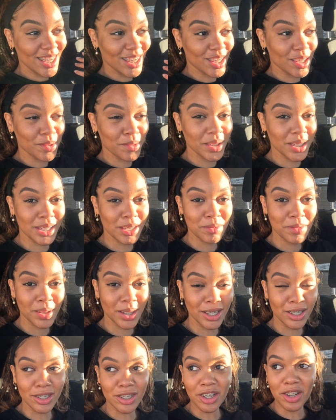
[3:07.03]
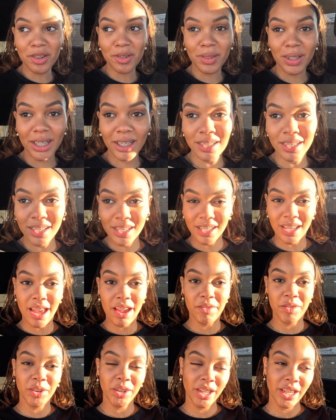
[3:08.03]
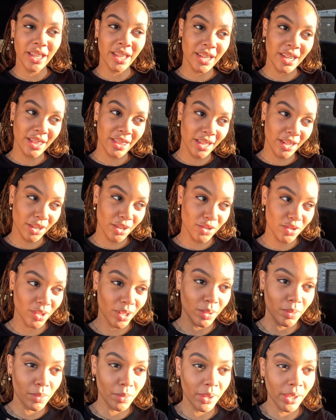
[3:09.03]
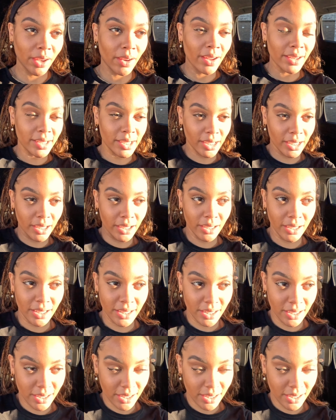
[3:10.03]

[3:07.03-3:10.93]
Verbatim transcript: So we typically don't ever get anything to drink when we go out to eat unless